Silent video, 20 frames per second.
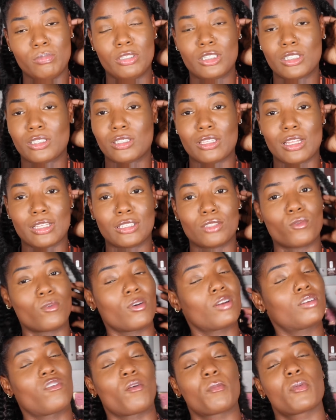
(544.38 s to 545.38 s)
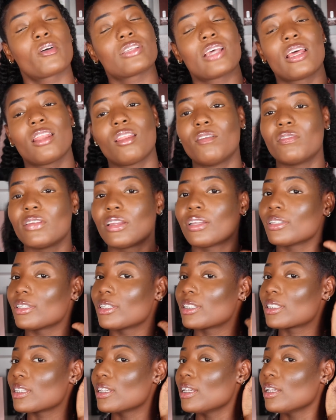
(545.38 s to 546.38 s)
just as it worked for me, because I love it.
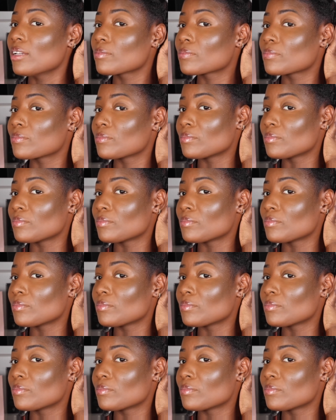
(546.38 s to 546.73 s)
See,